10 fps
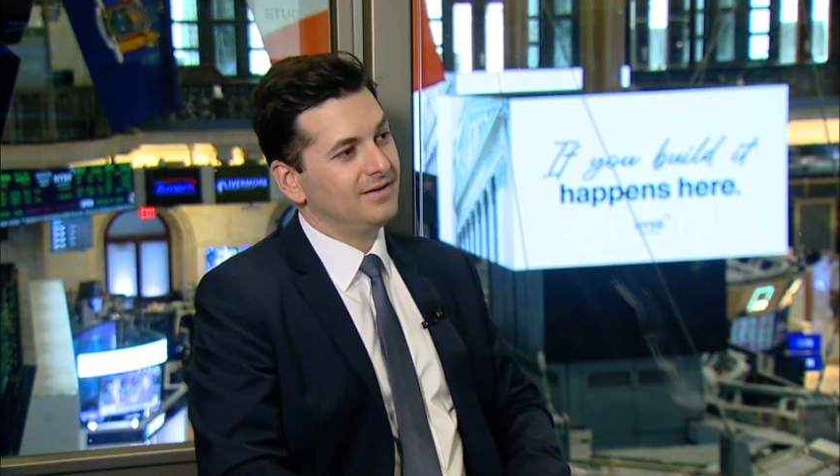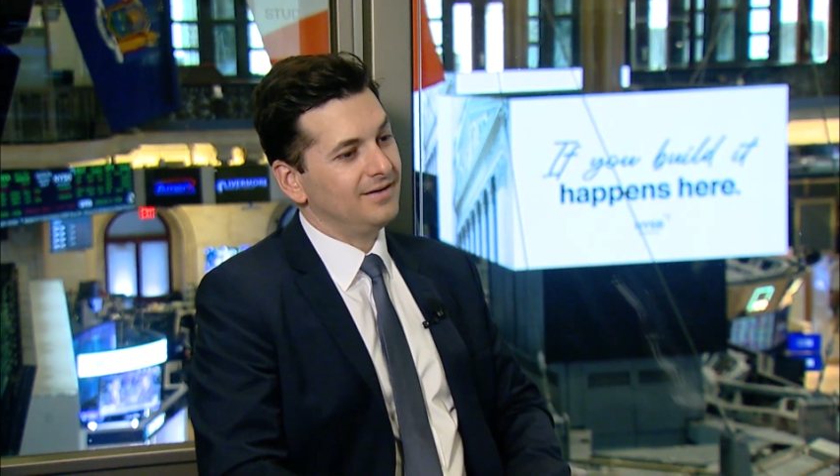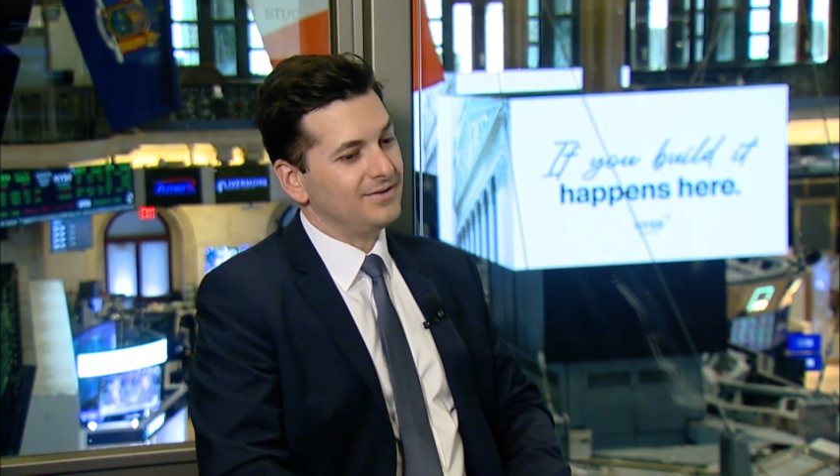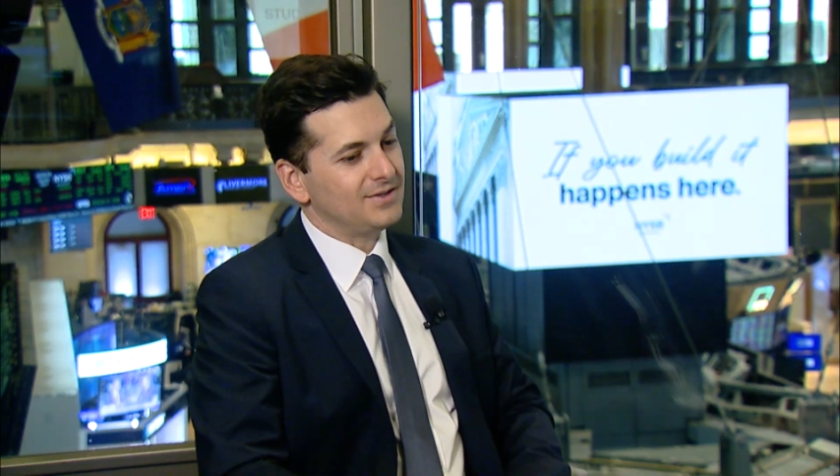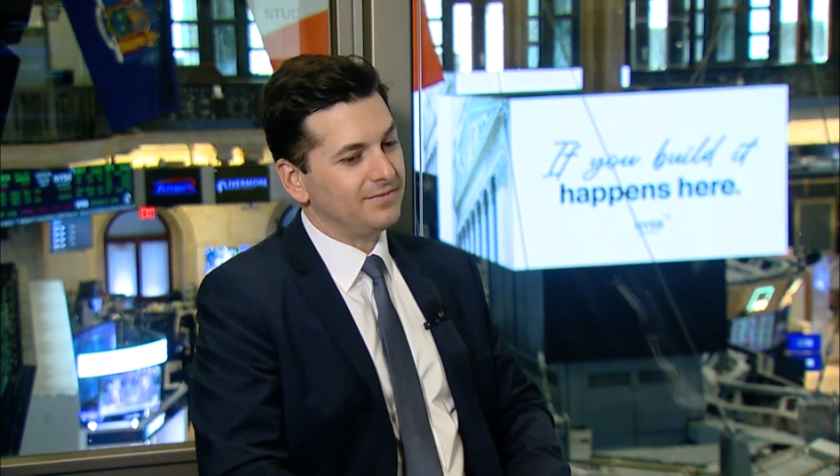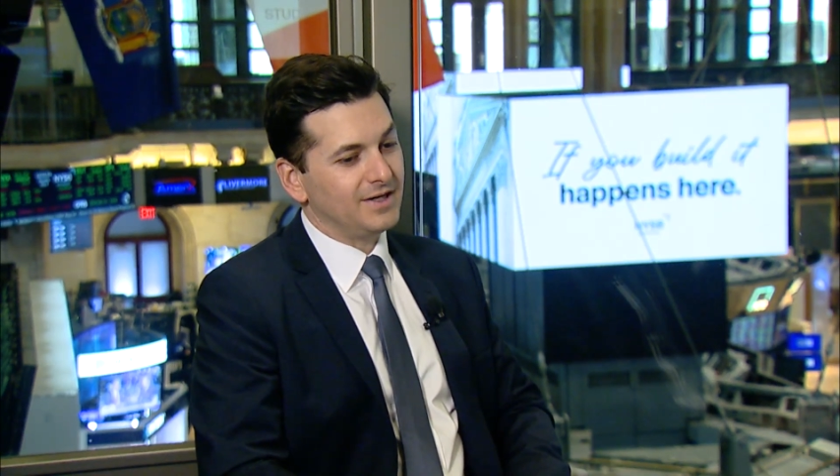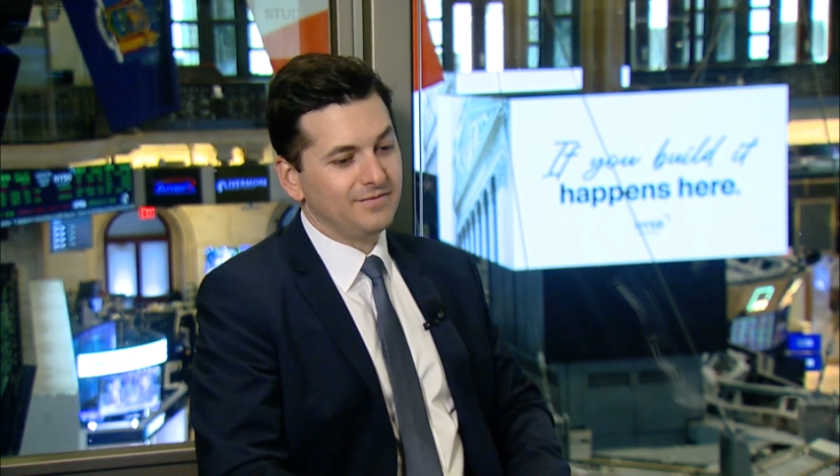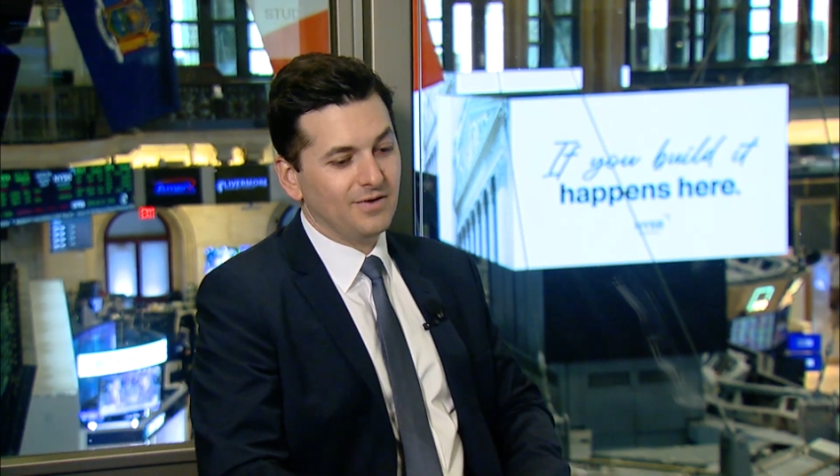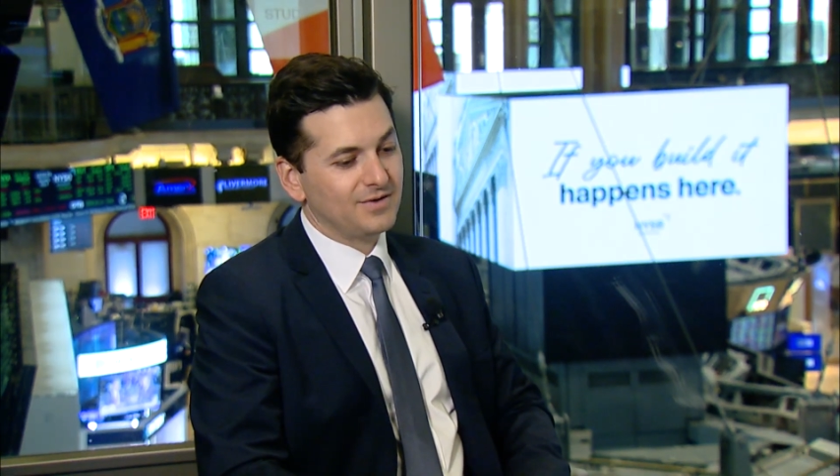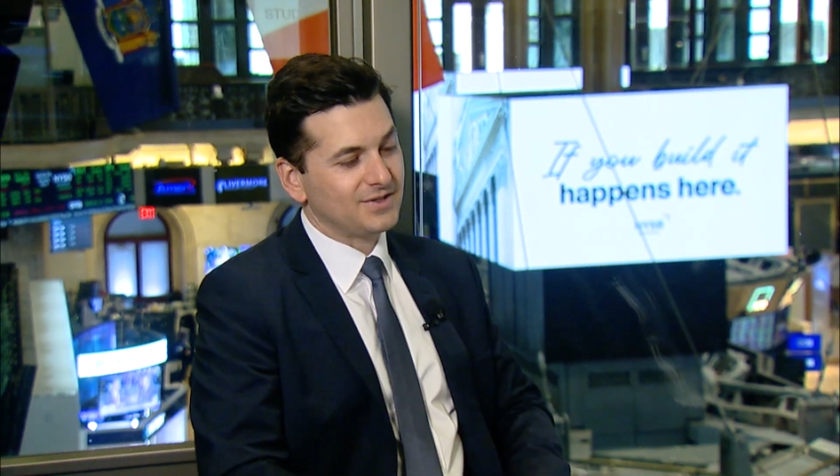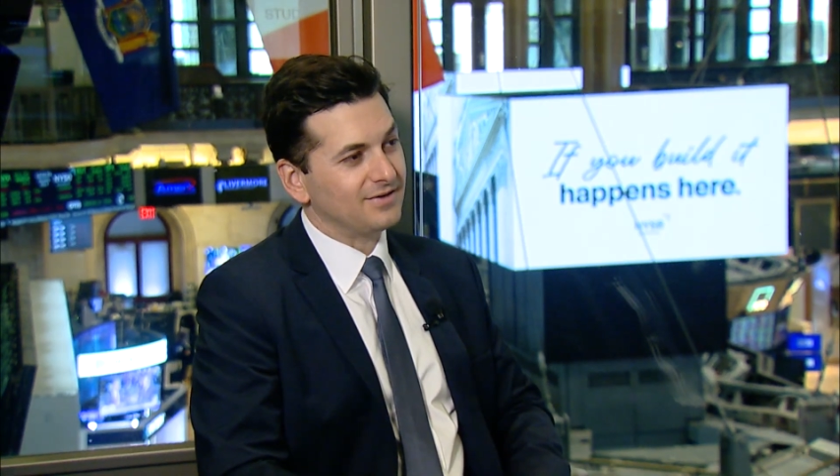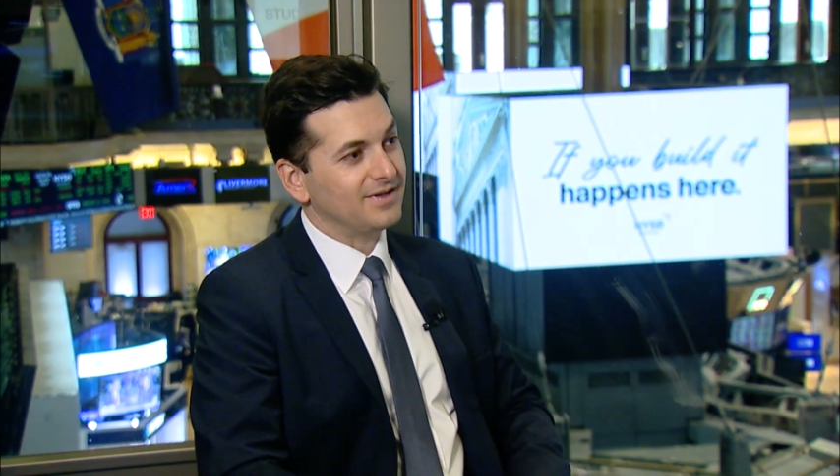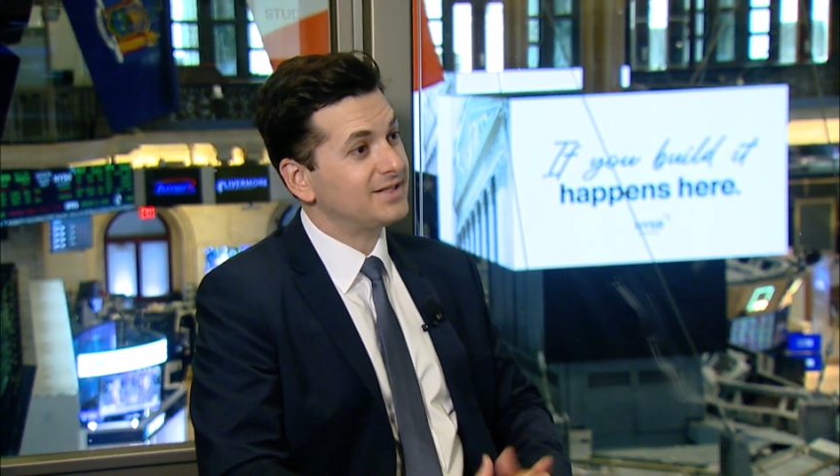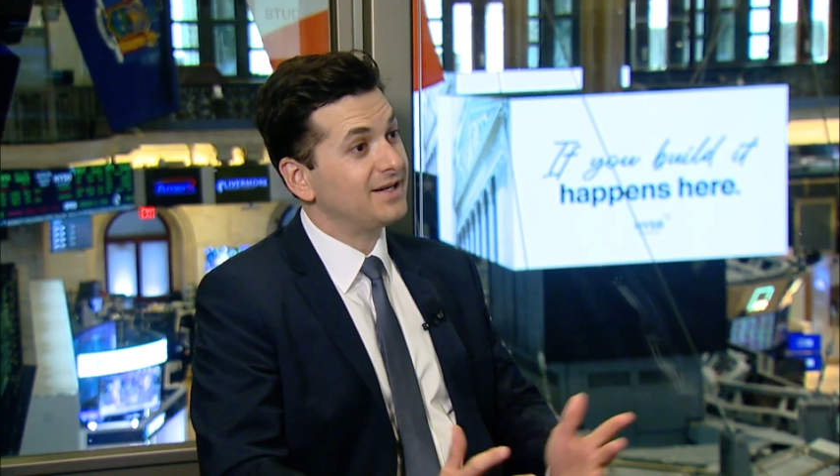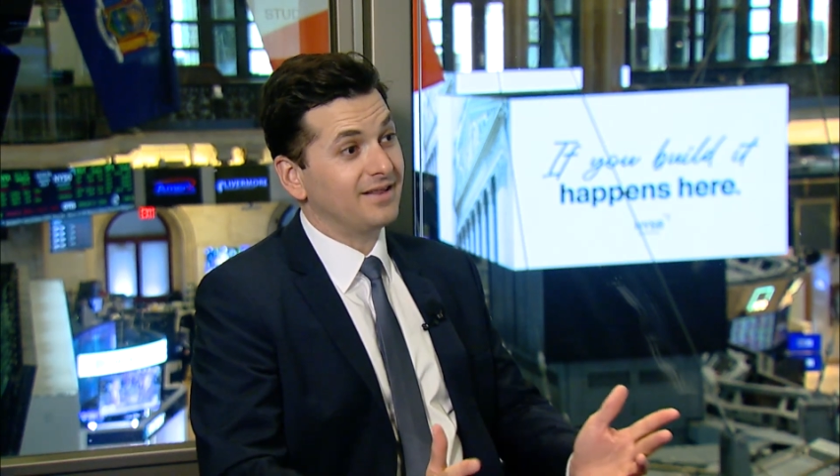And so if any folks are
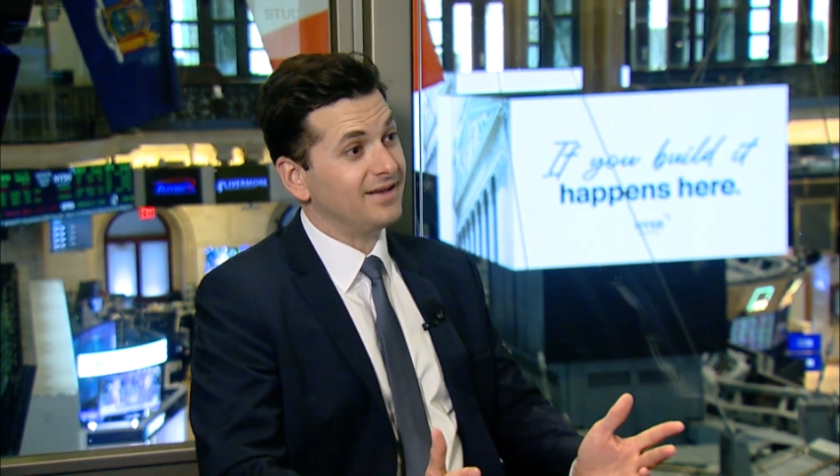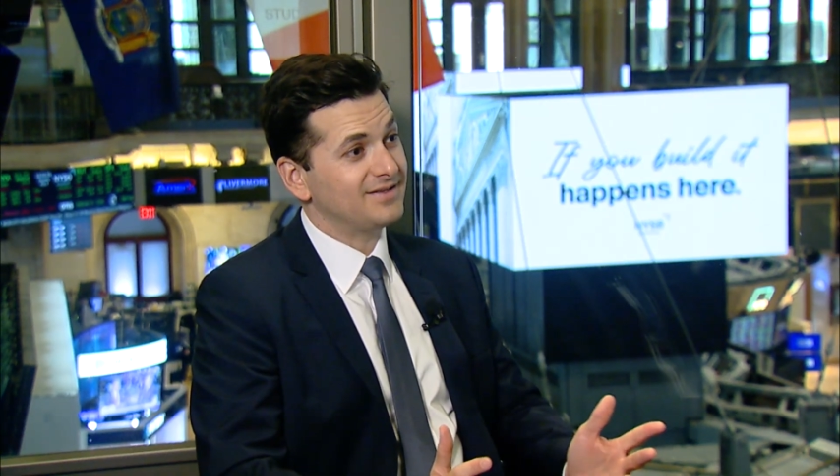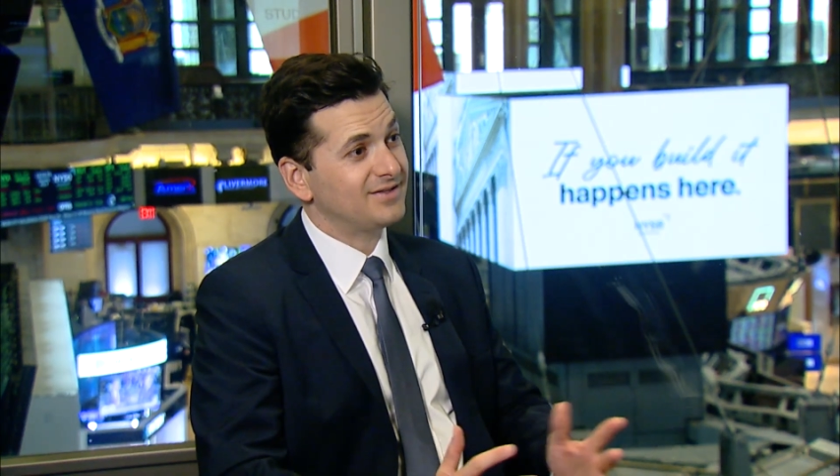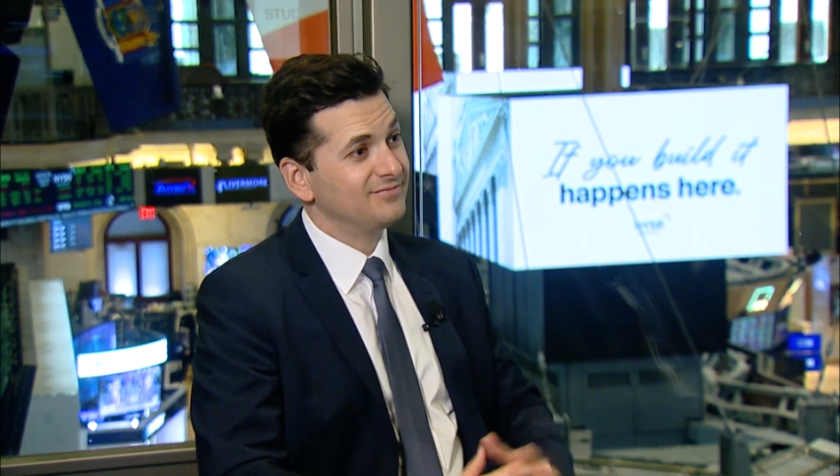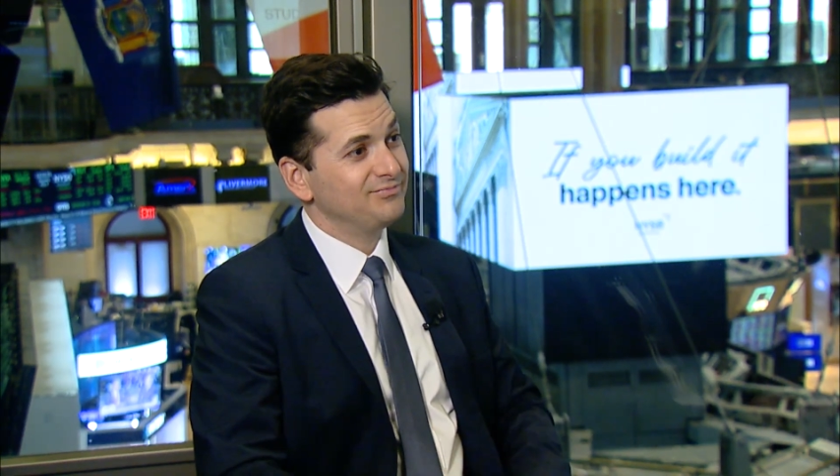listening to this